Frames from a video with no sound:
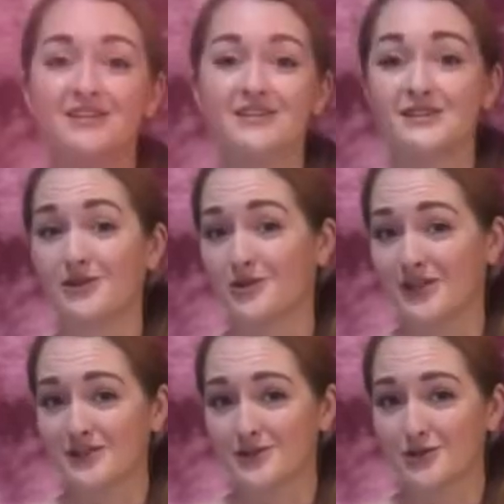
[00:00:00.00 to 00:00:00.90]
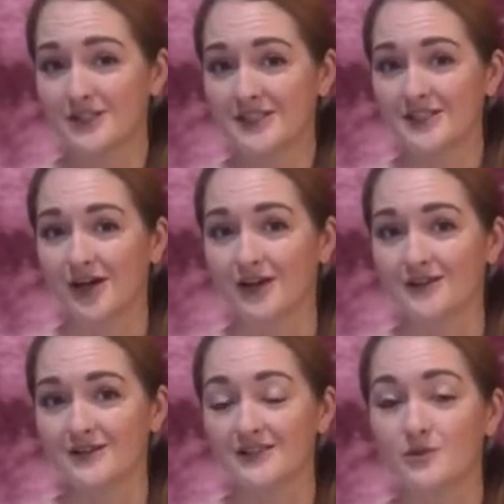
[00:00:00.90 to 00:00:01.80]
So this story
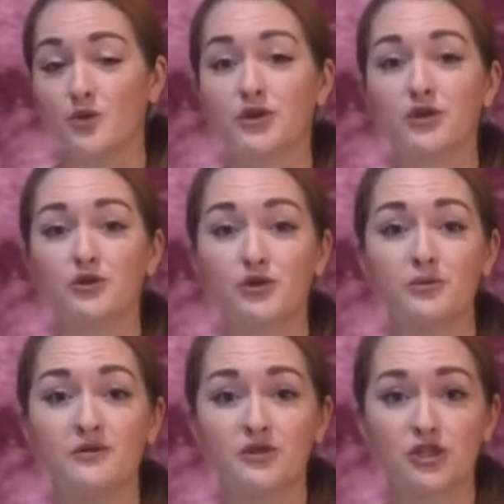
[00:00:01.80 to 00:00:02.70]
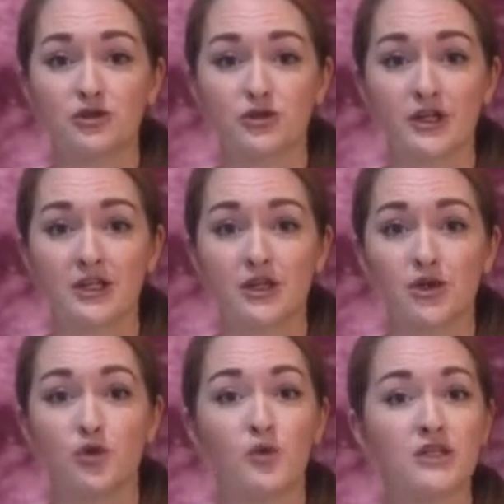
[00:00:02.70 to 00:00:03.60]
starts with a group of children
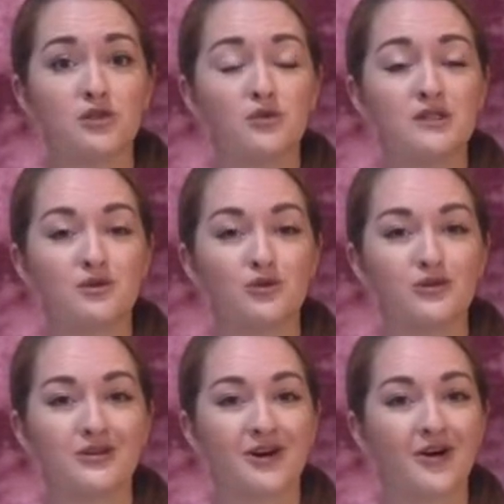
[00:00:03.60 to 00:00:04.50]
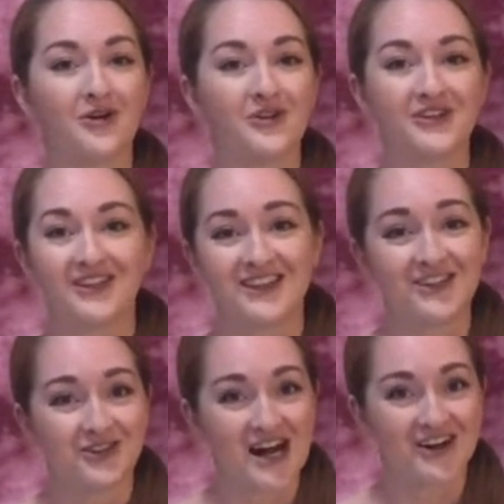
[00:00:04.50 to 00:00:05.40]
who went to a school called
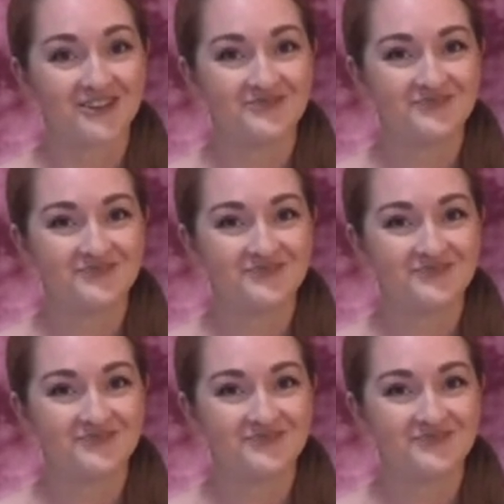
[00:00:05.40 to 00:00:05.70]
Little Owl.